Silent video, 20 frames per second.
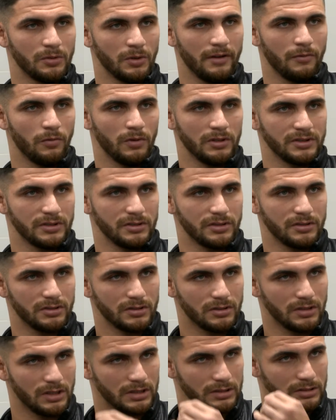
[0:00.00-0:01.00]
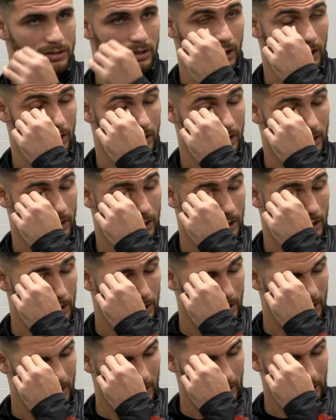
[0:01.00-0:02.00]
Not everyone's as lucky
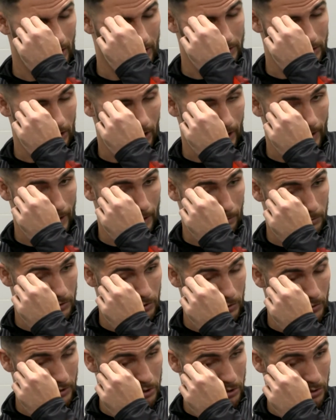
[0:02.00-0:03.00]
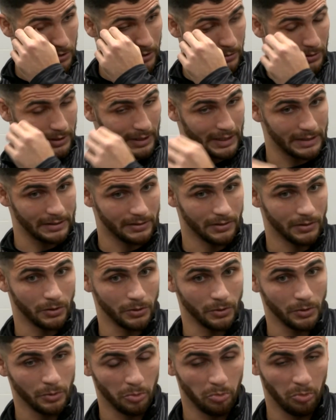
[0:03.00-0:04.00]
as I am to enjoy what they
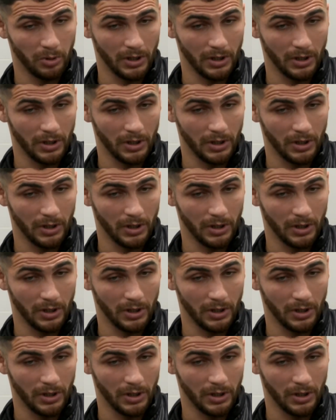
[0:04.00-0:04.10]
do,